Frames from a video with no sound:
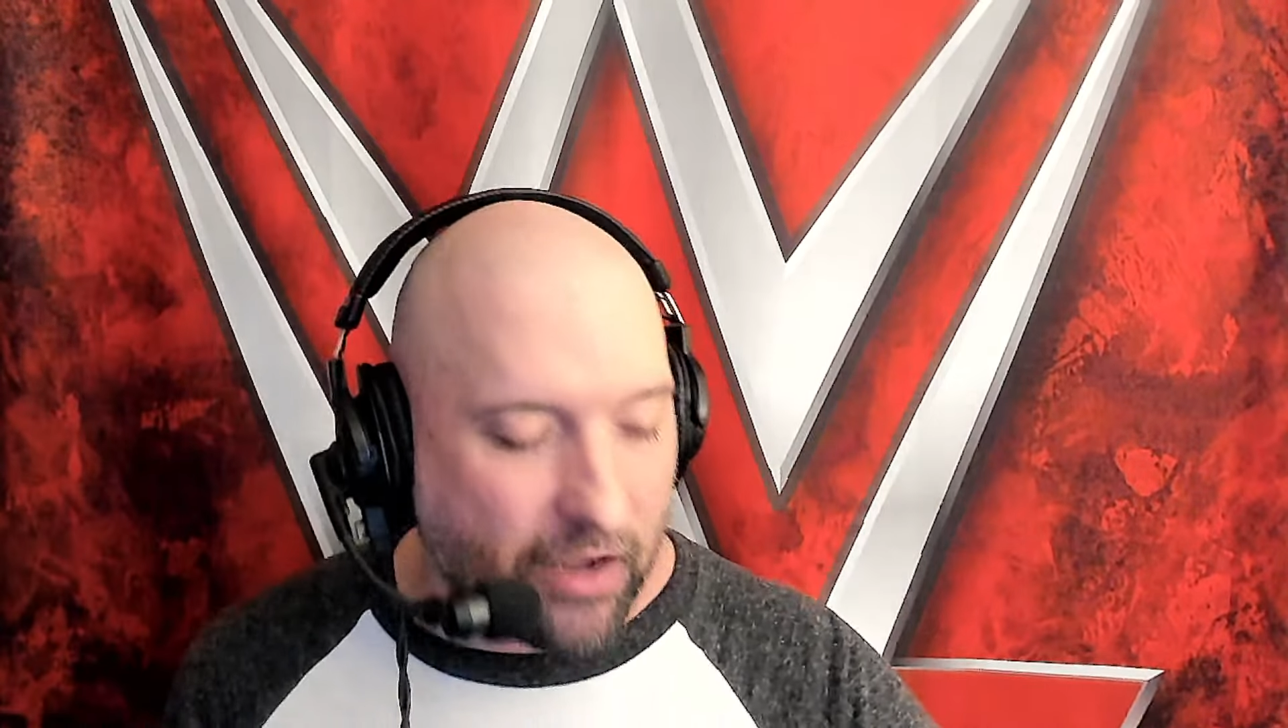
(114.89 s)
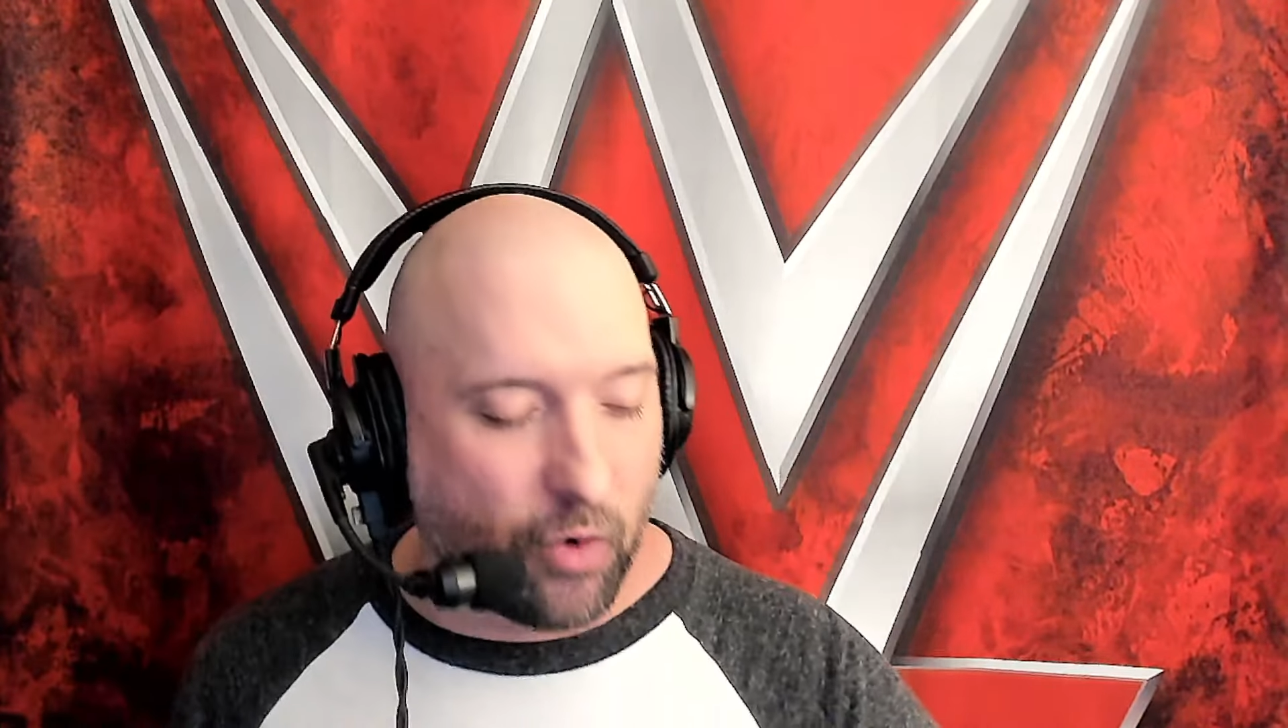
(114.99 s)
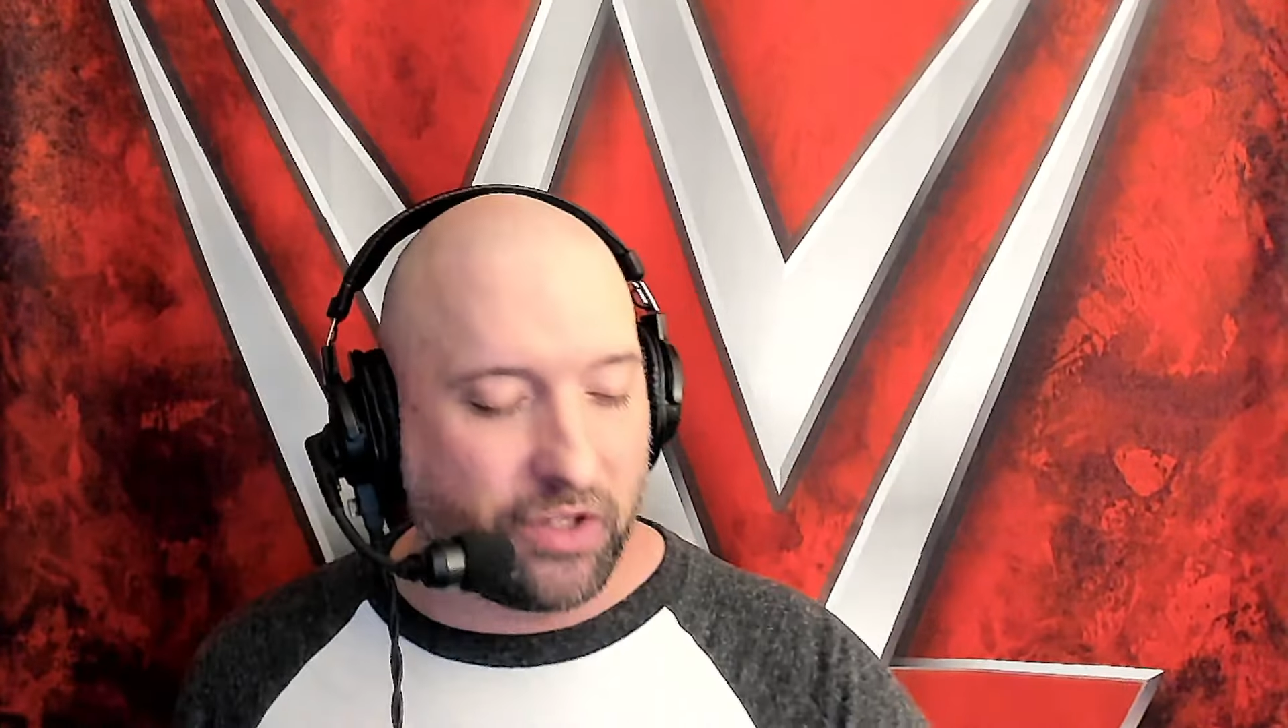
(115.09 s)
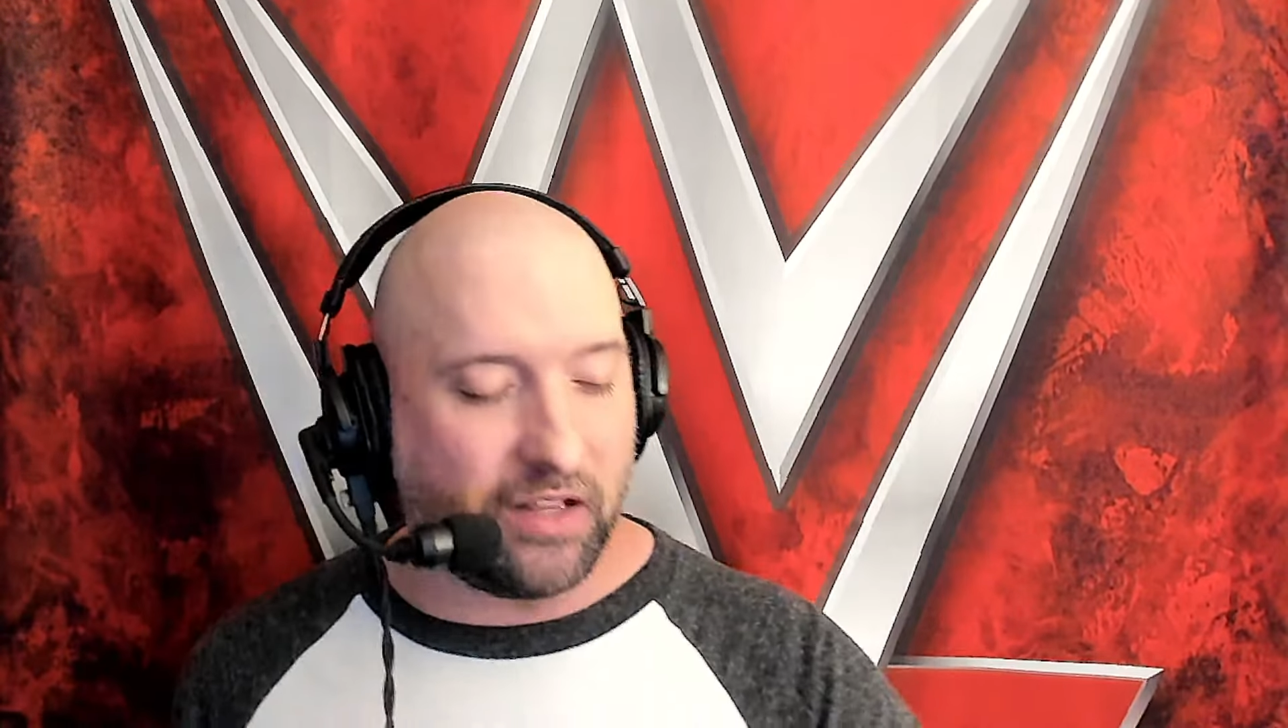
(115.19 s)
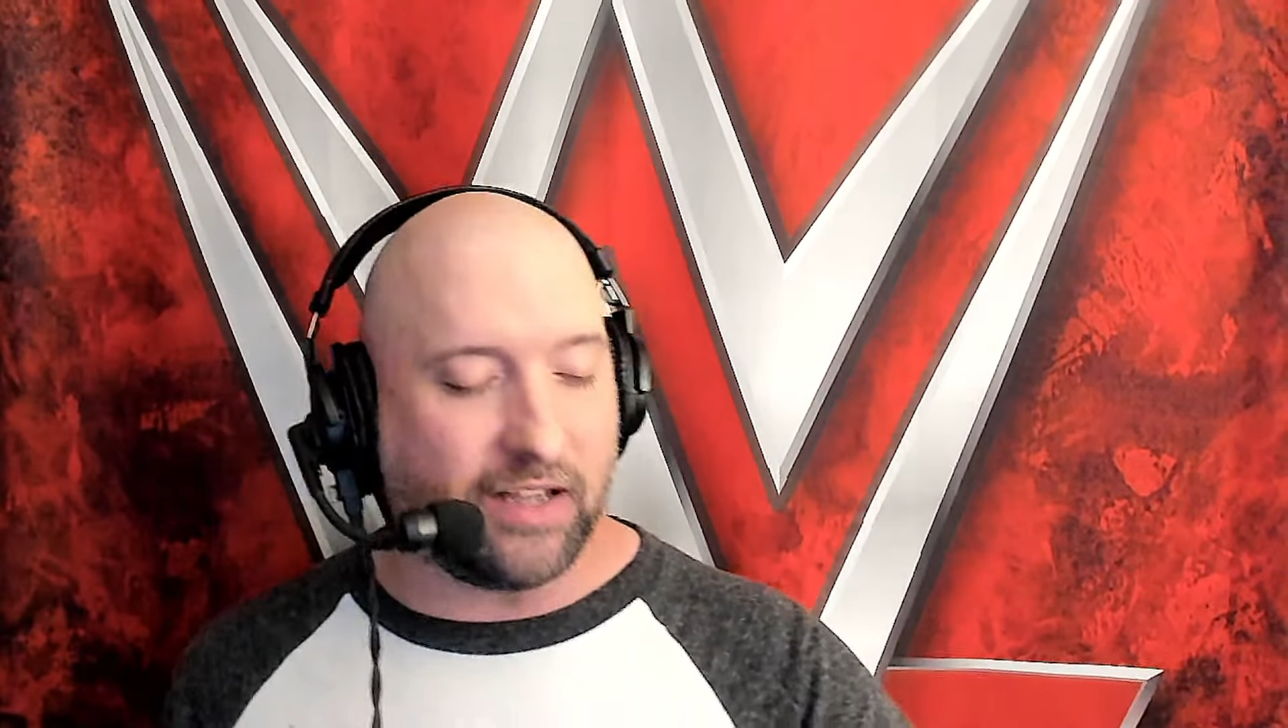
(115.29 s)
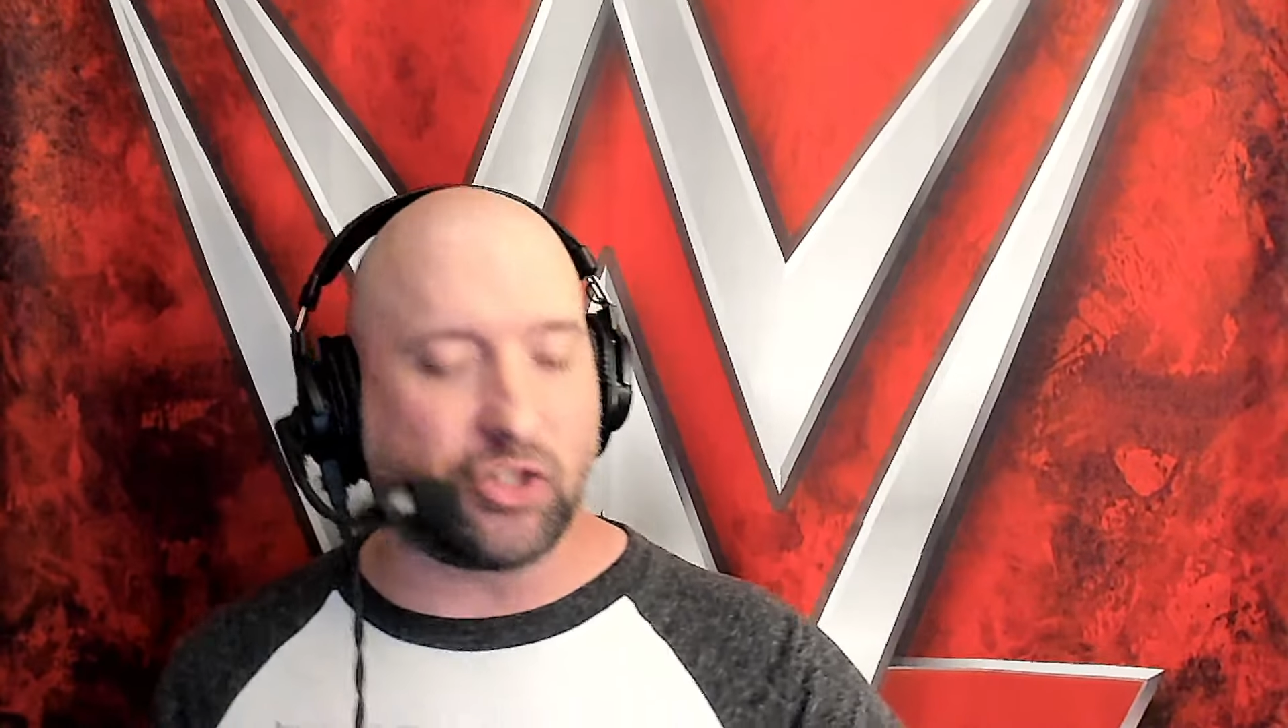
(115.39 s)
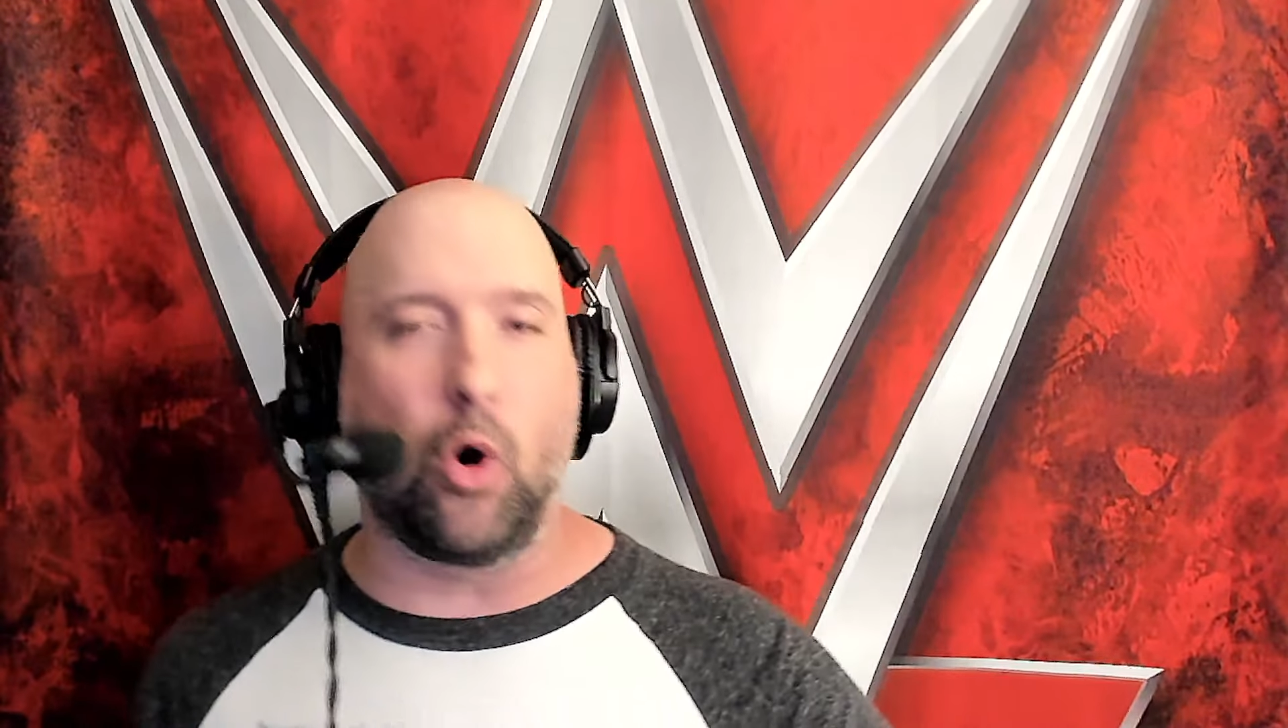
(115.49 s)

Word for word: go into this,